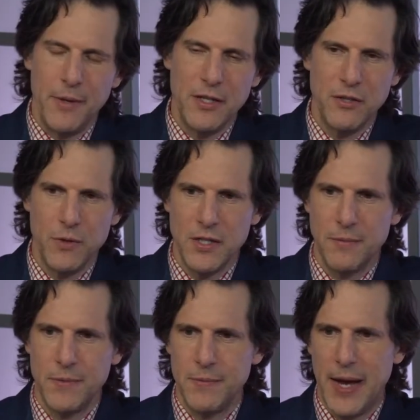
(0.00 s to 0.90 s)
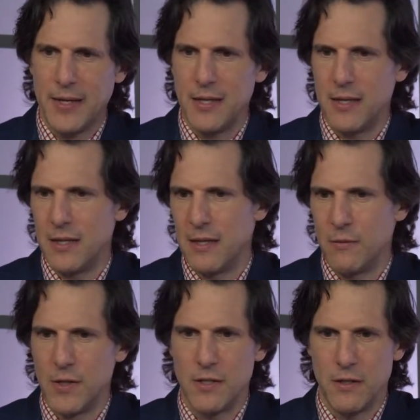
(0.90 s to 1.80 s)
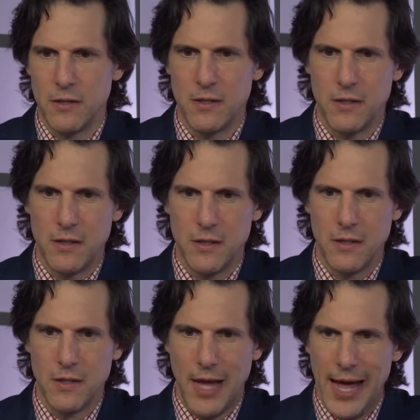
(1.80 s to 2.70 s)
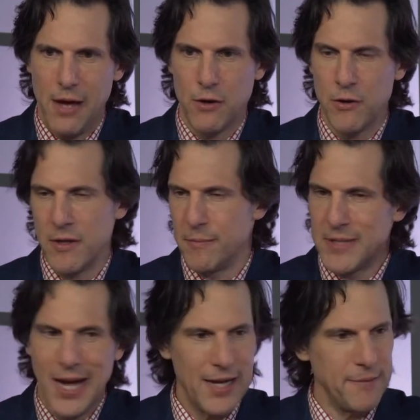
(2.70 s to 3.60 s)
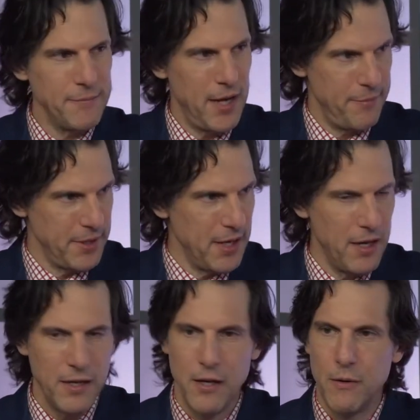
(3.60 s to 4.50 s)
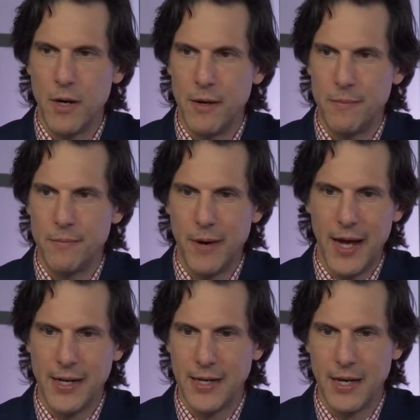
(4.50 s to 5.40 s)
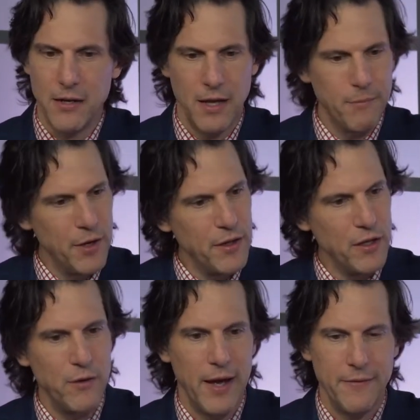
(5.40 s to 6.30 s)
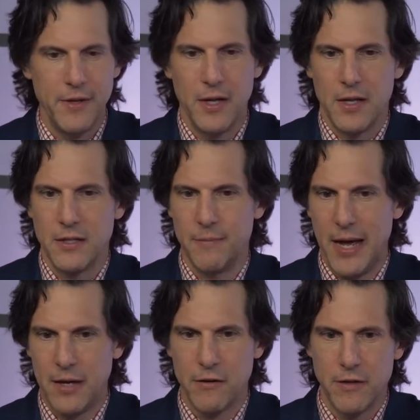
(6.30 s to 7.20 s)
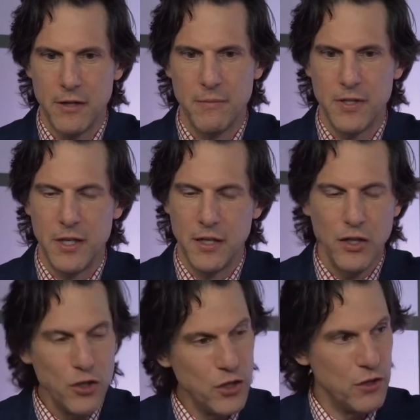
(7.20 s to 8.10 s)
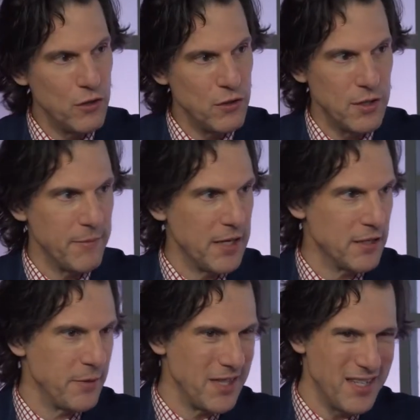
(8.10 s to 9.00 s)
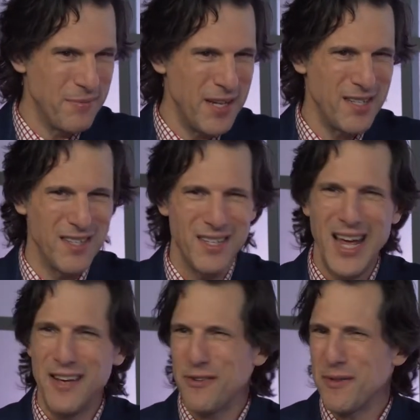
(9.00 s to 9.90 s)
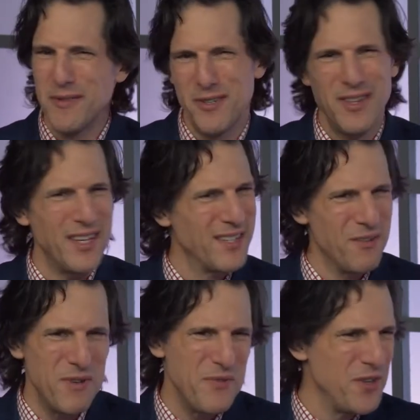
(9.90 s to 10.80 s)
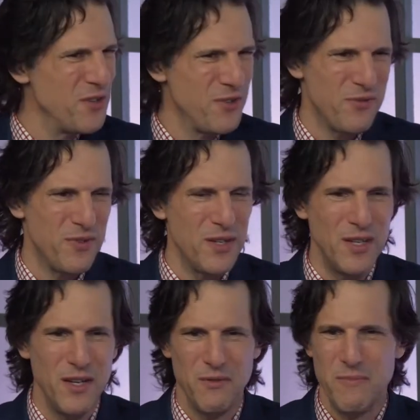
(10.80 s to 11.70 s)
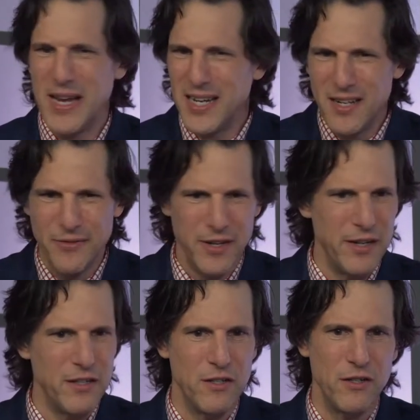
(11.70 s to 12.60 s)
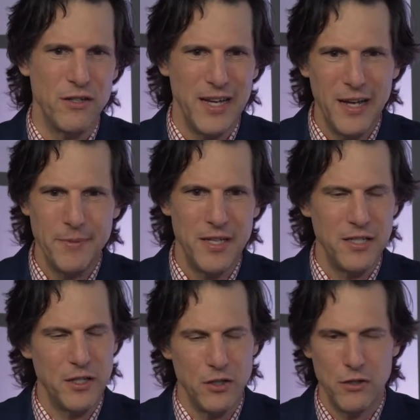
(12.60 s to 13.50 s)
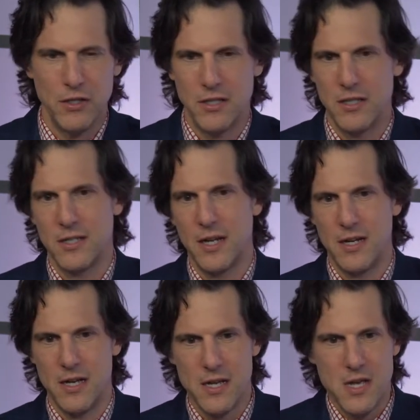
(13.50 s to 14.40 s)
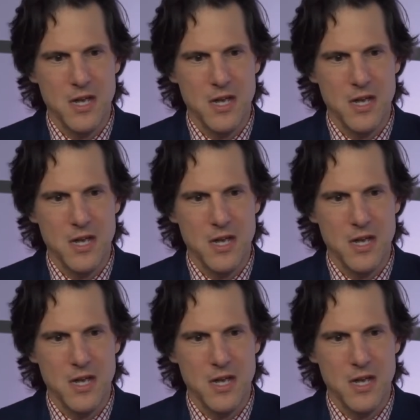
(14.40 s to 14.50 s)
going to switch back to the original algorithm topic. Now, I know Brad and Caroline, both of you have some algorithms that you use in management of these patients. And algorithms are things that we've used in many different areas of surgery. It helps us as surgeons just kind of